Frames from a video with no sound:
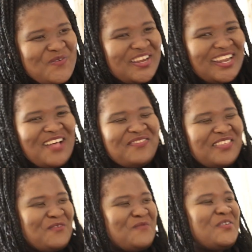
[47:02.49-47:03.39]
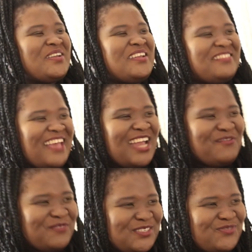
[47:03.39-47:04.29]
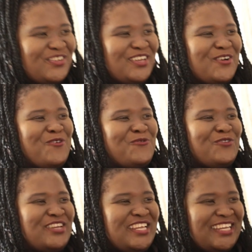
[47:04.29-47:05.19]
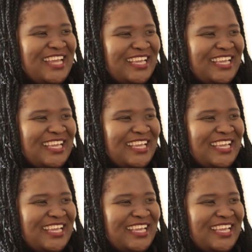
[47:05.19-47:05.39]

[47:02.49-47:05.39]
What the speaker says: put it out there. We'll put it in the atmosphere. Hopefully,